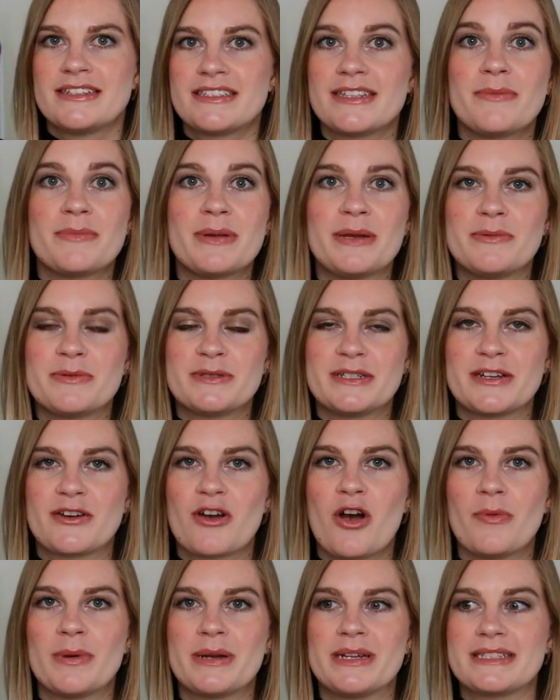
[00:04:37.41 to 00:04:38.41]
Some people did
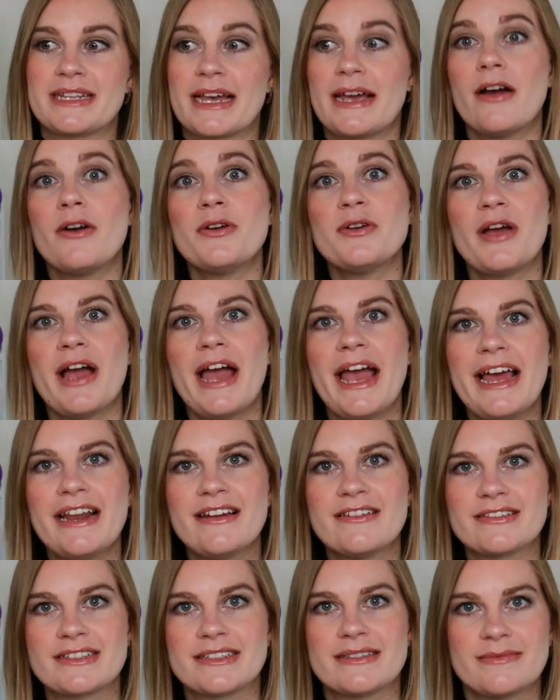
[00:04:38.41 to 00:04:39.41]
comment and say, oh, your hair
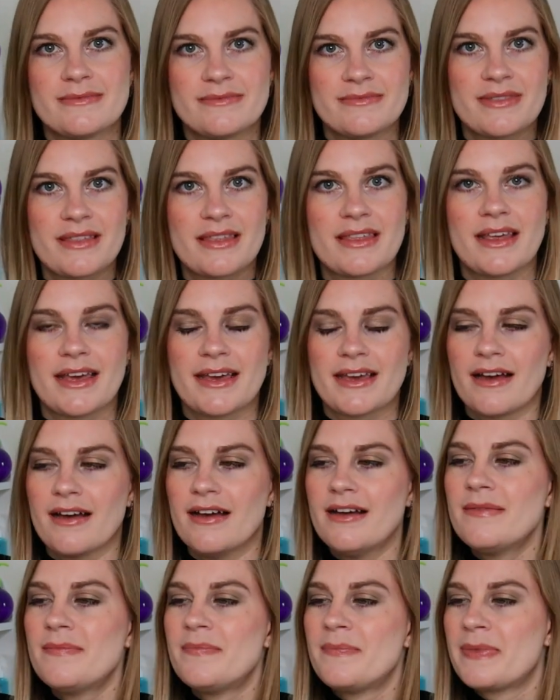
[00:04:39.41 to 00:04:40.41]
looks
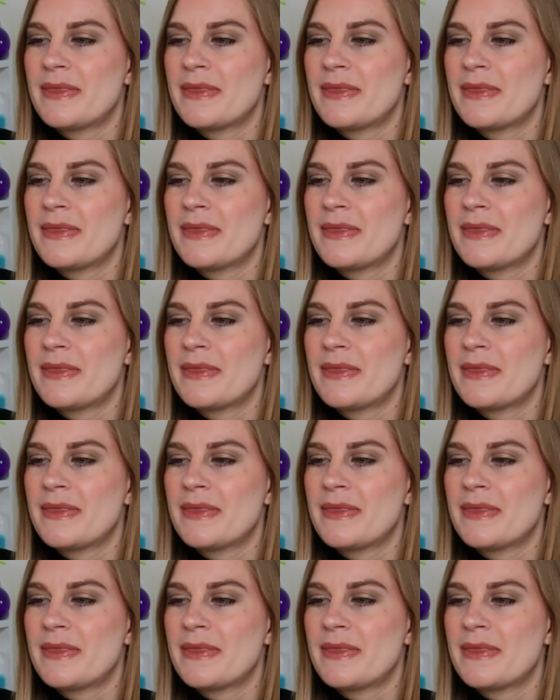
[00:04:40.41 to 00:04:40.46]
thicker.